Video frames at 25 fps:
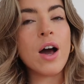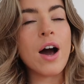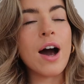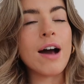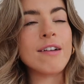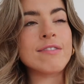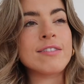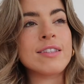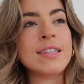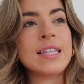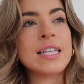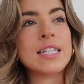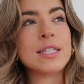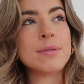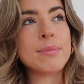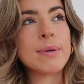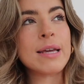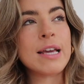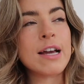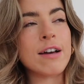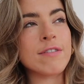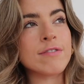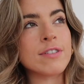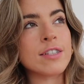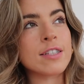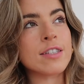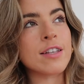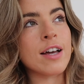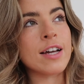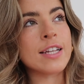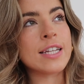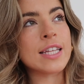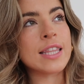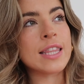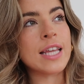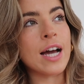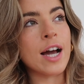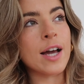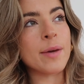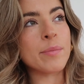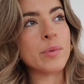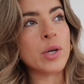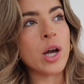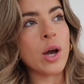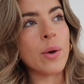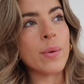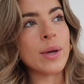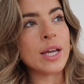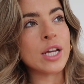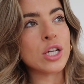i this week I've decided that I'm
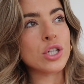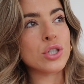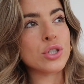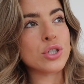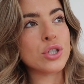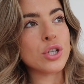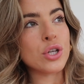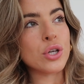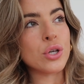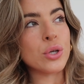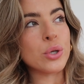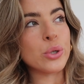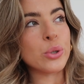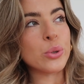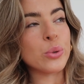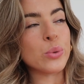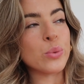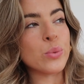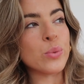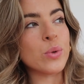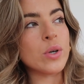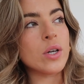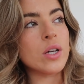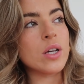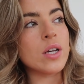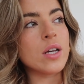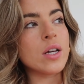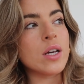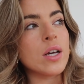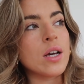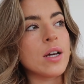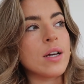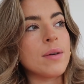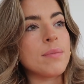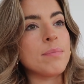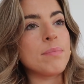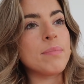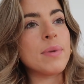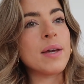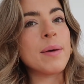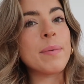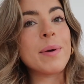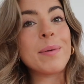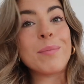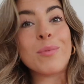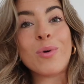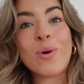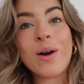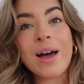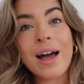going to be a
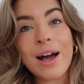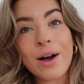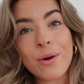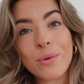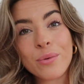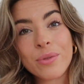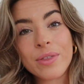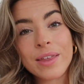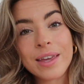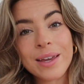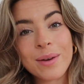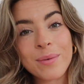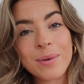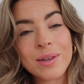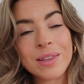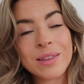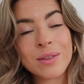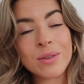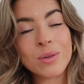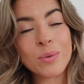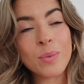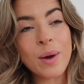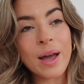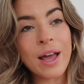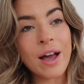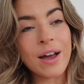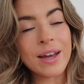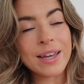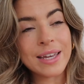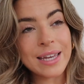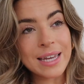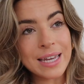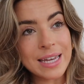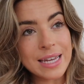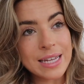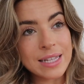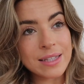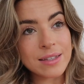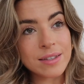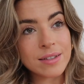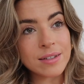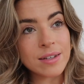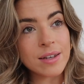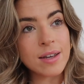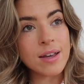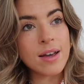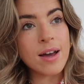bit more healthy with the way I eat.